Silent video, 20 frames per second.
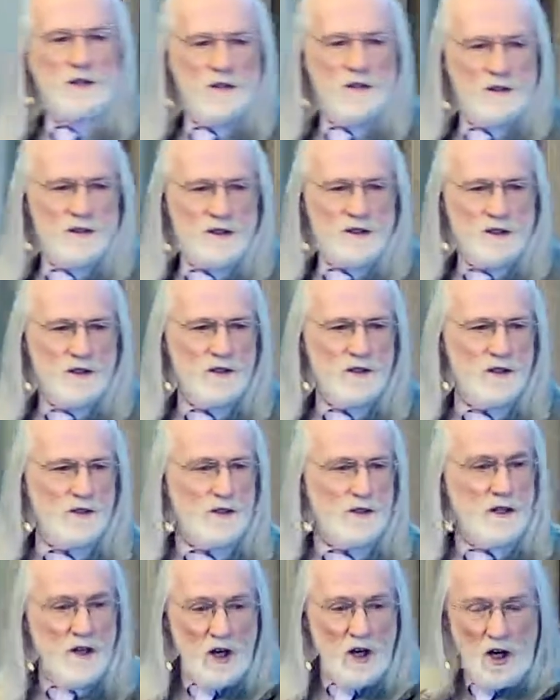searches,
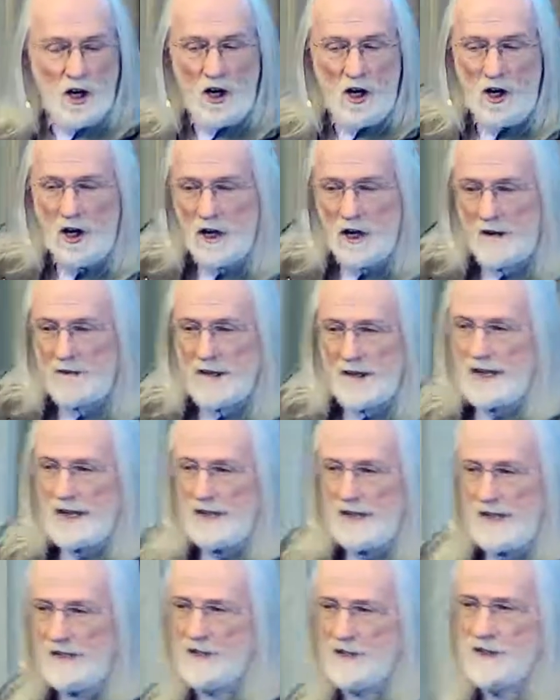all of that
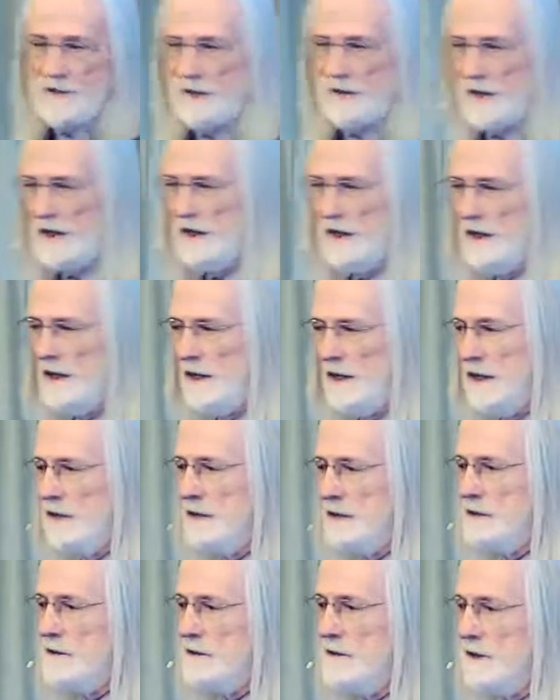history
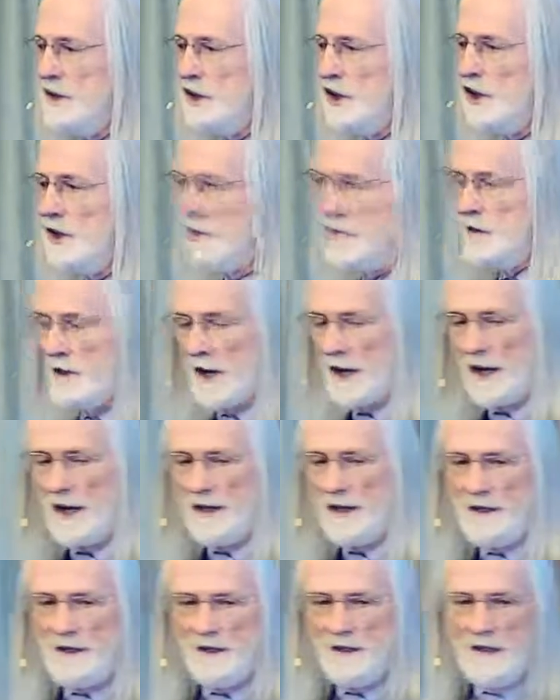is
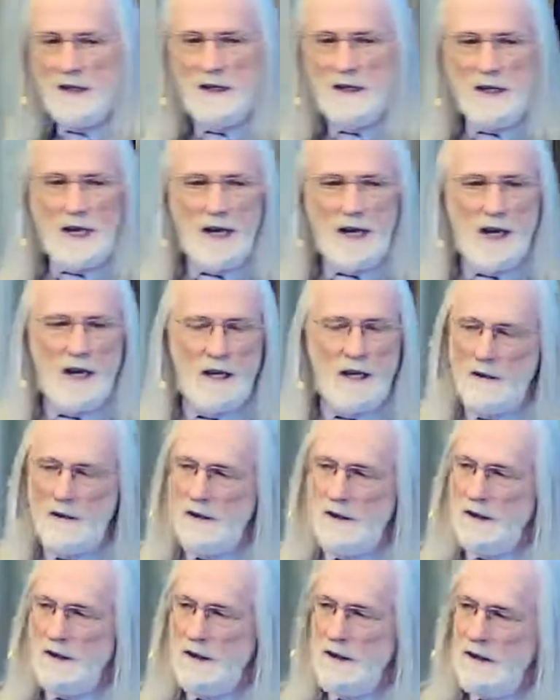accumulated. And
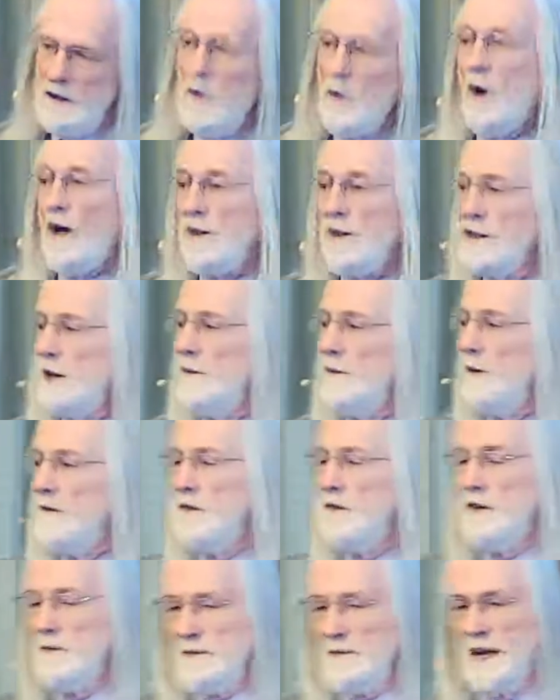while some of
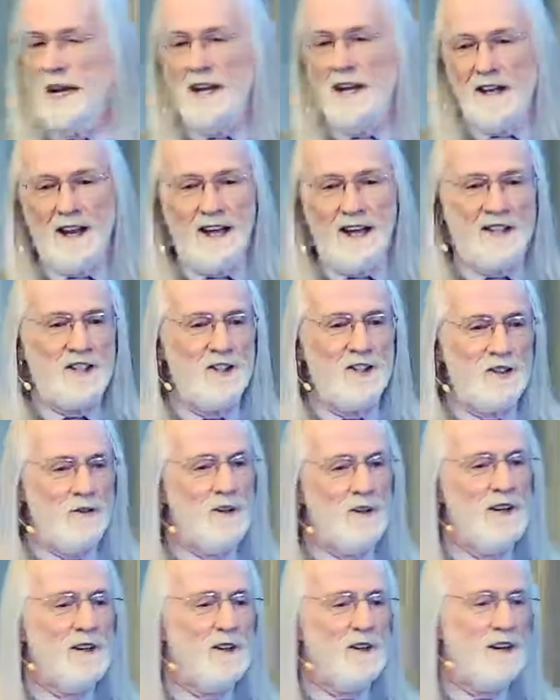you may like to
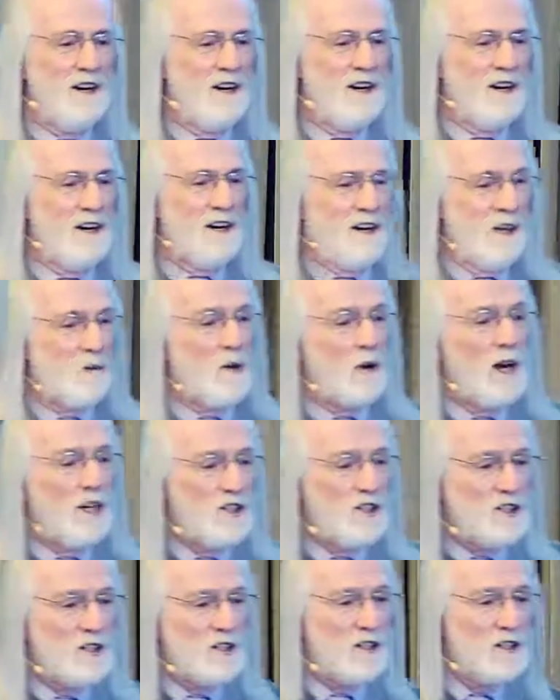
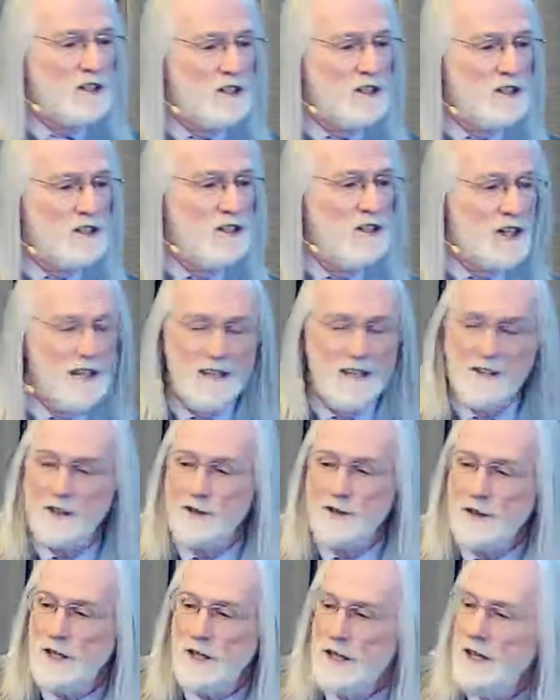erase your Google
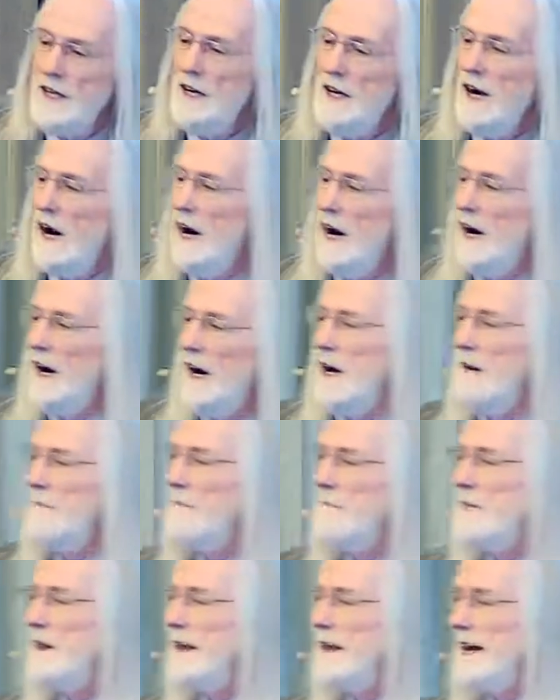history,
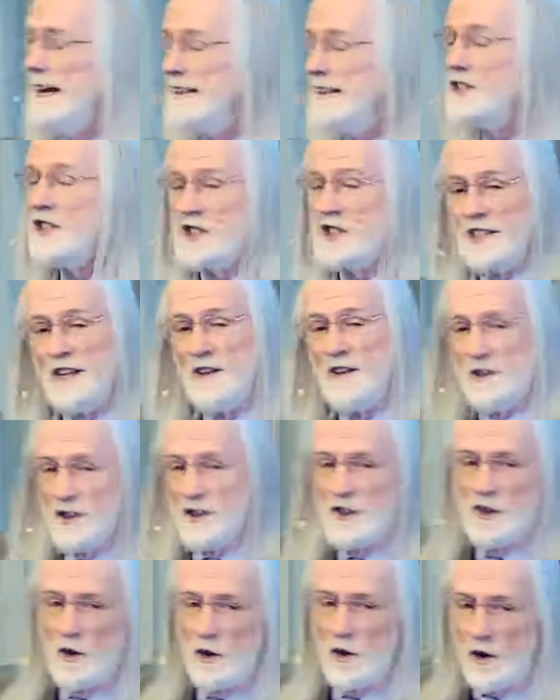it's still
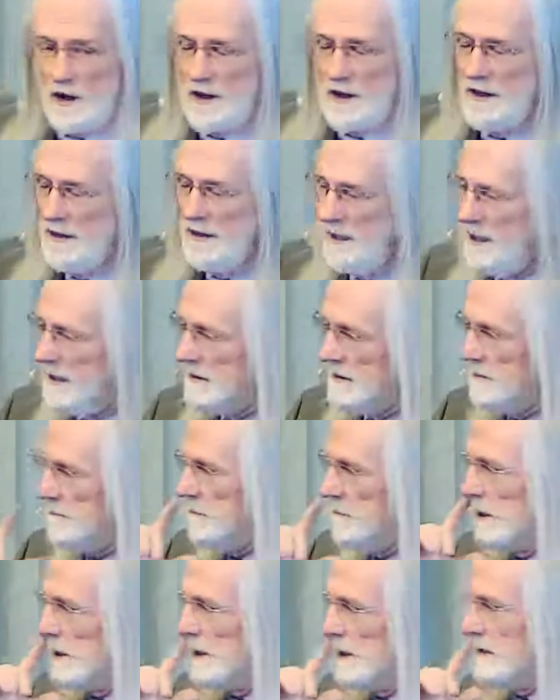stored,
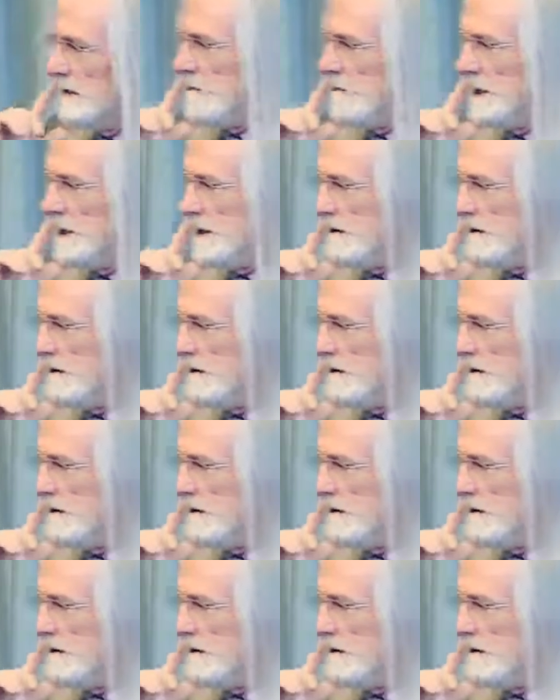believe me.